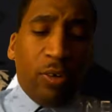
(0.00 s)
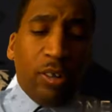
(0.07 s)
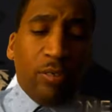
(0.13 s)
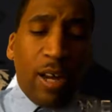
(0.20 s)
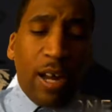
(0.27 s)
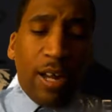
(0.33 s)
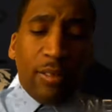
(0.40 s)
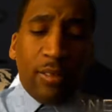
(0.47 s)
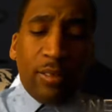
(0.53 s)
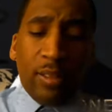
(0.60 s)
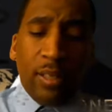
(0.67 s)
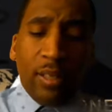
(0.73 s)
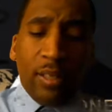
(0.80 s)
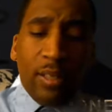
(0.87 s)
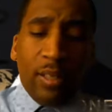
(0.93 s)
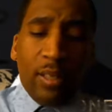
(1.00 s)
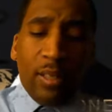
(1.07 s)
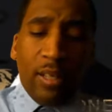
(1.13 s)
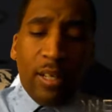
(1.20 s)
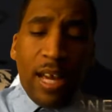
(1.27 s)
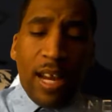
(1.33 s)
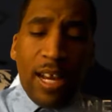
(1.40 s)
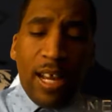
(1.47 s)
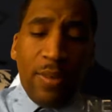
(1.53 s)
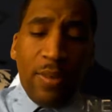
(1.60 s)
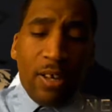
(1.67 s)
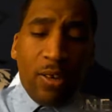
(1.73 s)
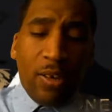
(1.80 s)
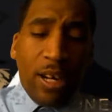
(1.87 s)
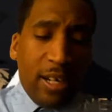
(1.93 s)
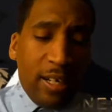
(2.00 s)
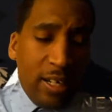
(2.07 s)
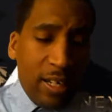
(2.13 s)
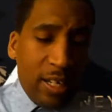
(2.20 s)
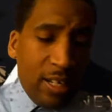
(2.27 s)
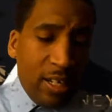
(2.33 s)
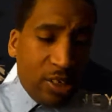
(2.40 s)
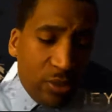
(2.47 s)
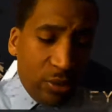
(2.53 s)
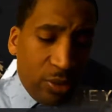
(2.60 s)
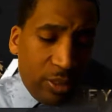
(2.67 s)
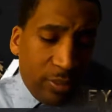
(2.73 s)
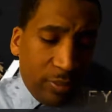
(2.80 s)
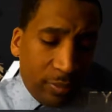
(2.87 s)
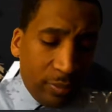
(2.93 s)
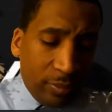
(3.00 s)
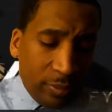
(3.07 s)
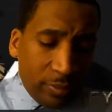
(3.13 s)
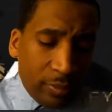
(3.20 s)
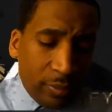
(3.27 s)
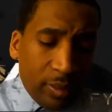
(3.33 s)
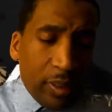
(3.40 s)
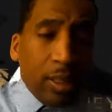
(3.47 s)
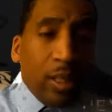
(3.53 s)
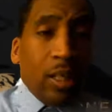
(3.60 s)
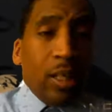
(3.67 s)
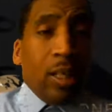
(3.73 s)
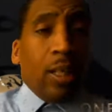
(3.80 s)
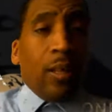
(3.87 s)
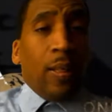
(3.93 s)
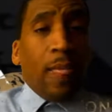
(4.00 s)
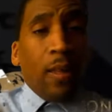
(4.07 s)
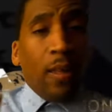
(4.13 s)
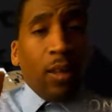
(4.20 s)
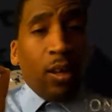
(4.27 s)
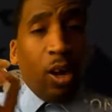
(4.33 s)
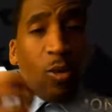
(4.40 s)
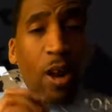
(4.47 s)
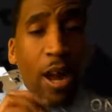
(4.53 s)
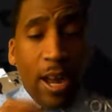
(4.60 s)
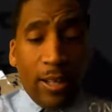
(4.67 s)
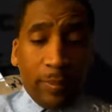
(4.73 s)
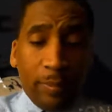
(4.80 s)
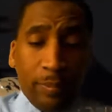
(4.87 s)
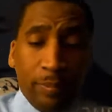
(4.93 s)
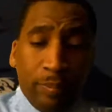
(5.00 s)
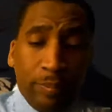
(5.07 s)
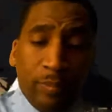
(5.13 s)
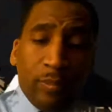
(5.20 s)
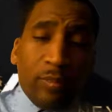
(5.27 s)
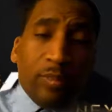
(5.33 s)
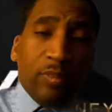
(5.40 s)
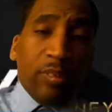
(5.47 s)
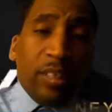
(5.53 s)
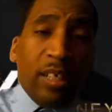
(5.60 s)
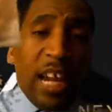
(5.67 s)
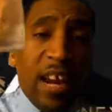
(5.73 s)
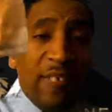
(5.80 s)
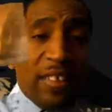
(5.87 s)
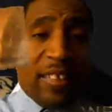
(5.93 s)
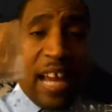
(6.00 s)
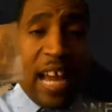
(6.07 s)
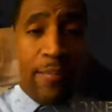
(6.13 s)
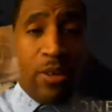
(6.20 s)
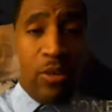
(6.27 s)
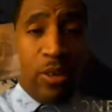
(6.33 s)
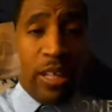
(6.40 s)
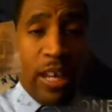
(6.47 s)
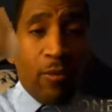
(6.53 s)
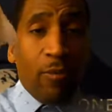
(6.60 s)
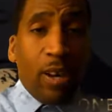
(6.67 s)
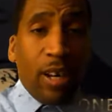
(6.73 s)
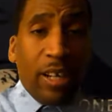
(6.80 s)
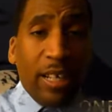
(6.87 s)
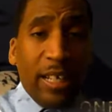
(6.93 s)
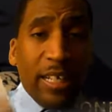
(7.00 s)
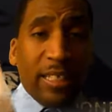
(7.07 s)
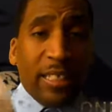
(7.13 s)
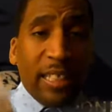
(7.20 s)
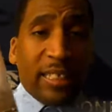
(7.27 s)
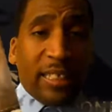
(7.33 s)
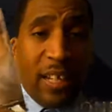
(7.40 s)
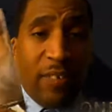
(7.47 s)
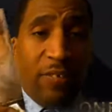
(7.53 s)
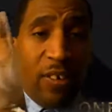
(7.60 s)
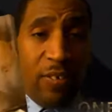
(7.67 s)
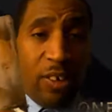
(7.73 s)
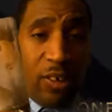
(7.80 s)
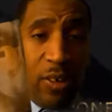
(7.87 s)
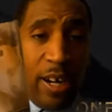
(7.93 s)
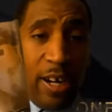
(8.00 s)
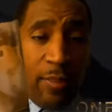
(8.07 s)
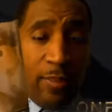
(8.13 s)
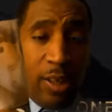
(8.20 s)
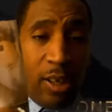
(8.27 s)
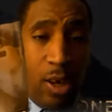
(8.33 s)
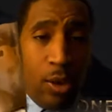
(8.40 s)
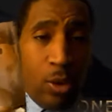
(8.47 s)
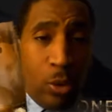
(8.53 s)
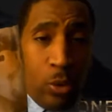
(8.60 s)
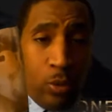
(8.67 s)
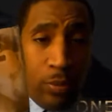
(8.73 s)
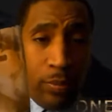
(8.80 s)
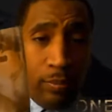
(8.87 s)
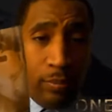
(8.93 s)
it, right? Now let me go ahead and end this stream. All right. Every time you get one of these, this 1/10 of a gram of gold,